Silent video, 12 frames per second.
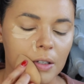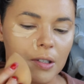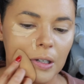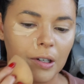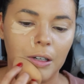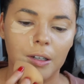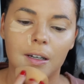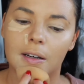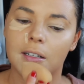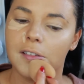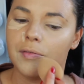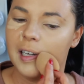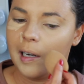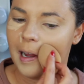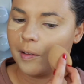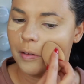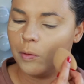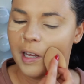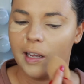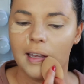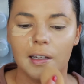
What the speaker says: So I just really like the way